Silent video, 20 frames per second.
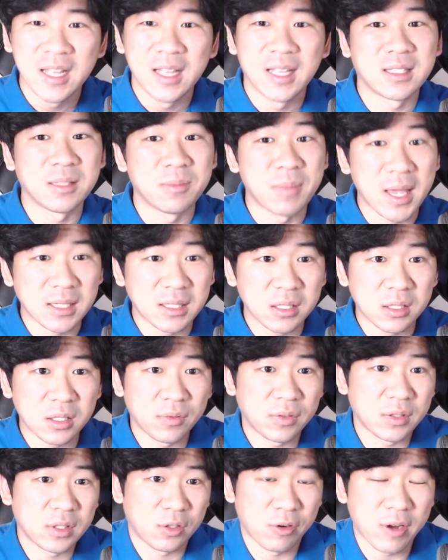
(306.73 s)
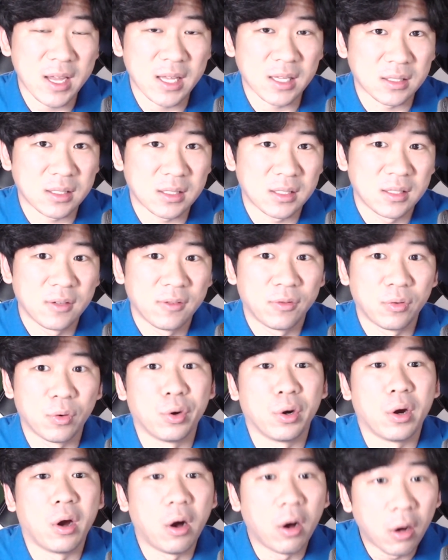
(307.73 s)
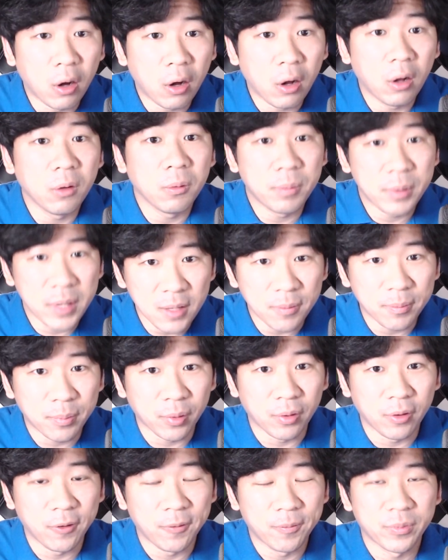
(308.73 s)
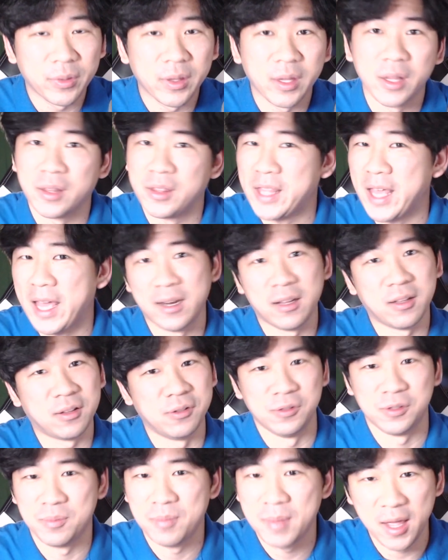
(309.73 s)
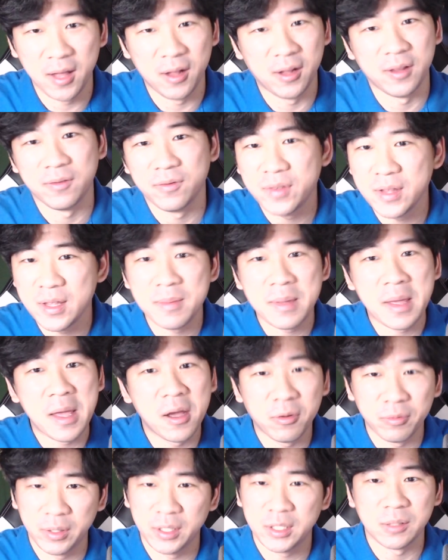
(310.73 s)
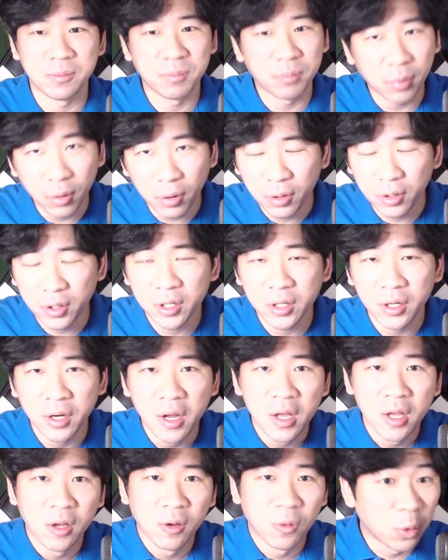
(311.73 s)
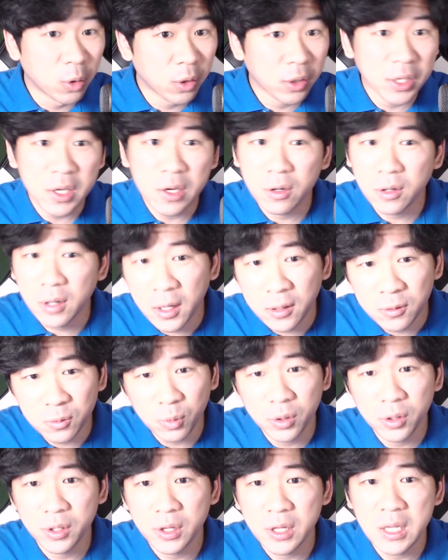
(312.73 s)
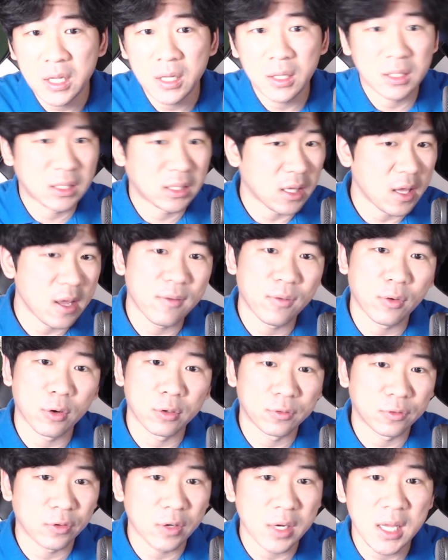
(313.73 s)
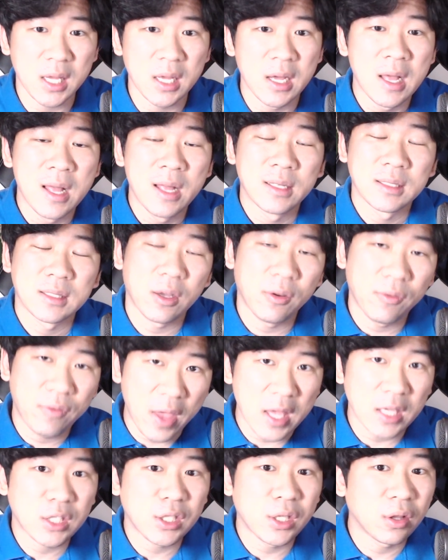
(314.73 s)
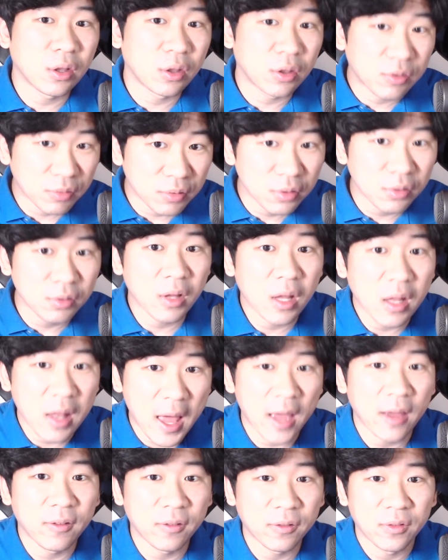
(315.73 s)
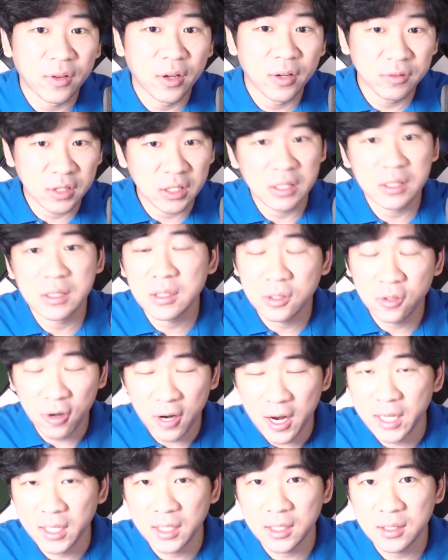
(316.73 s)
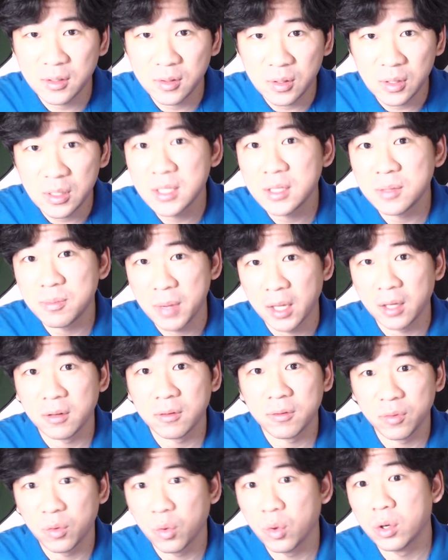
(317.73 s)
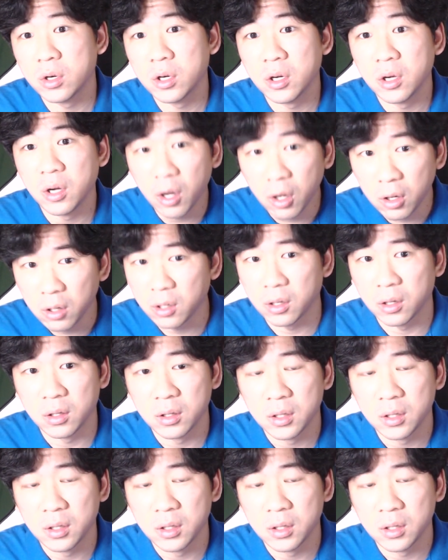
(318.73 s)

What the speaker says: It's a message of his grace for all people, and that includes male and female, rich and poor, worthy or unworthy, slave or free. Salvation through the life of Jesus Christ is meant for all.